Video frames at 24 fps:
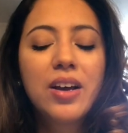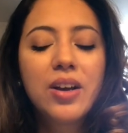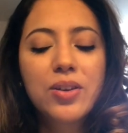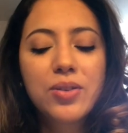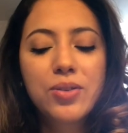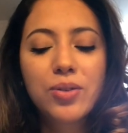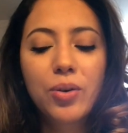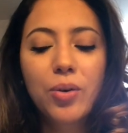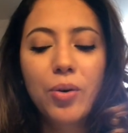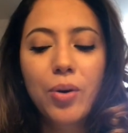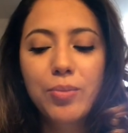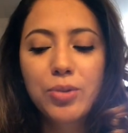
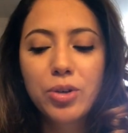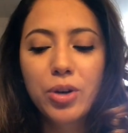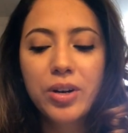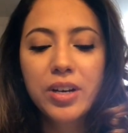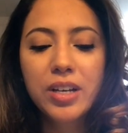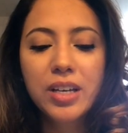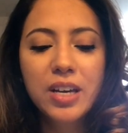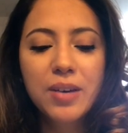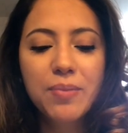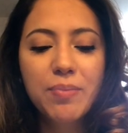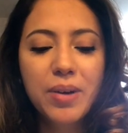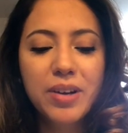So I'm trying to
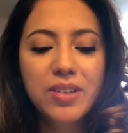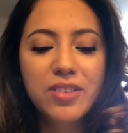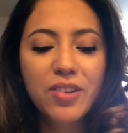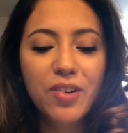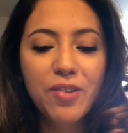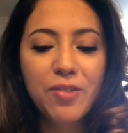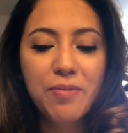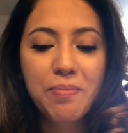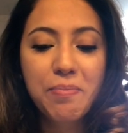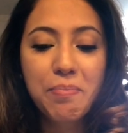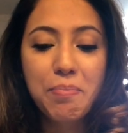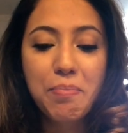keep
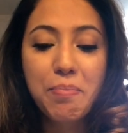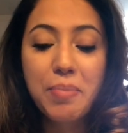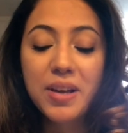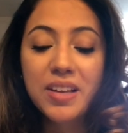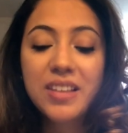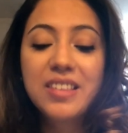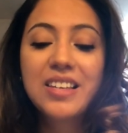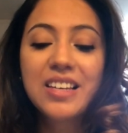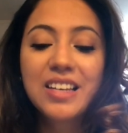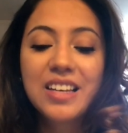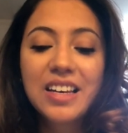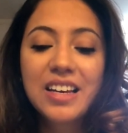myself
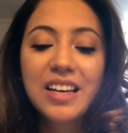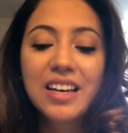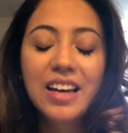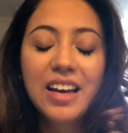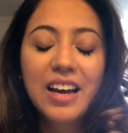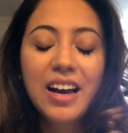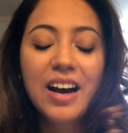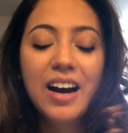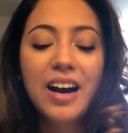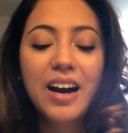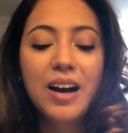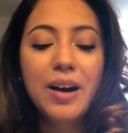busy.
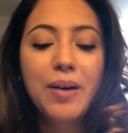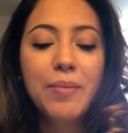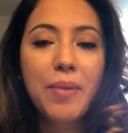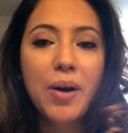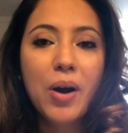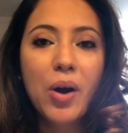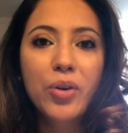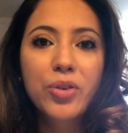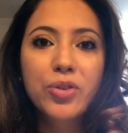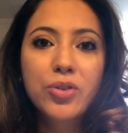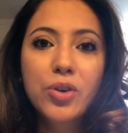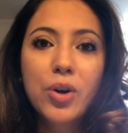I
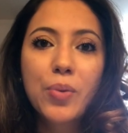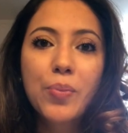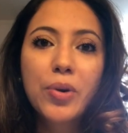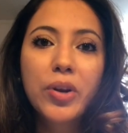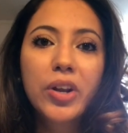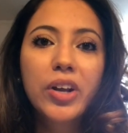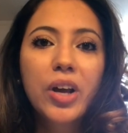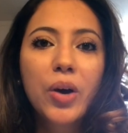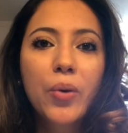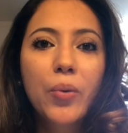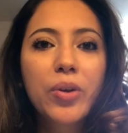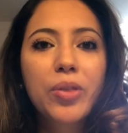also
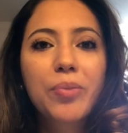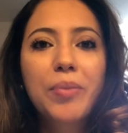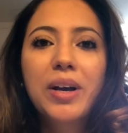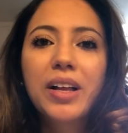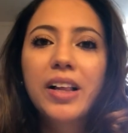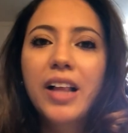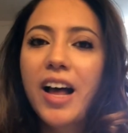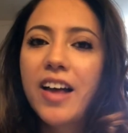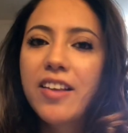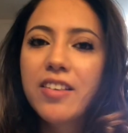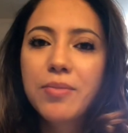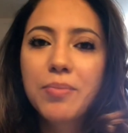communicate with my
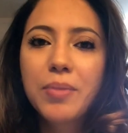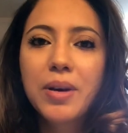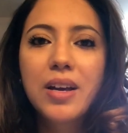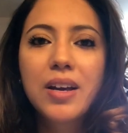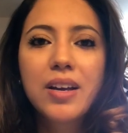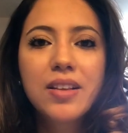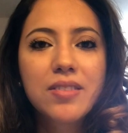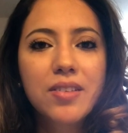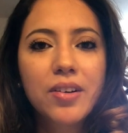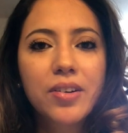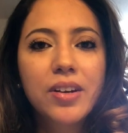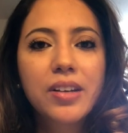
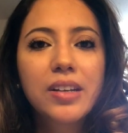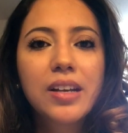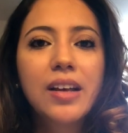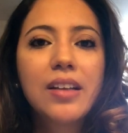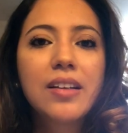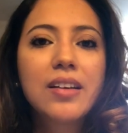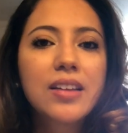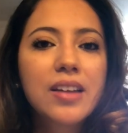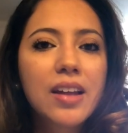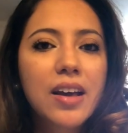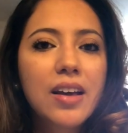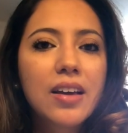classmates on a
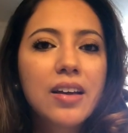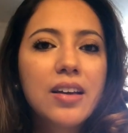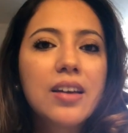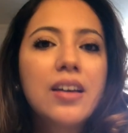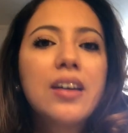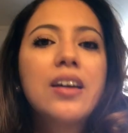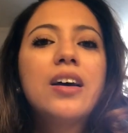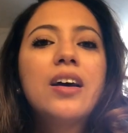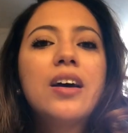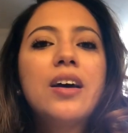daily